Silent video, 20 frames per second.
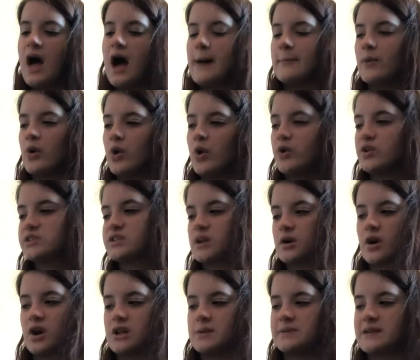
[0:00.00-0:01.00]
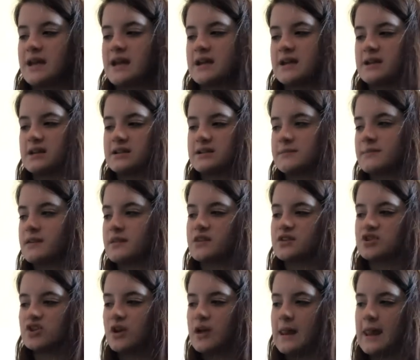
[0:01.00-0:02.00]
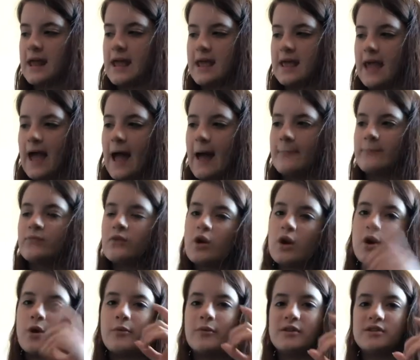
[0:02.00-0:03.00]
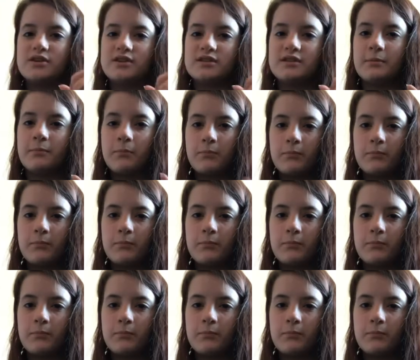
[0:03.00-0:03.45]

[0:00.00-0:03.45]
I'm also going to be taking something that's not in here yet, which is the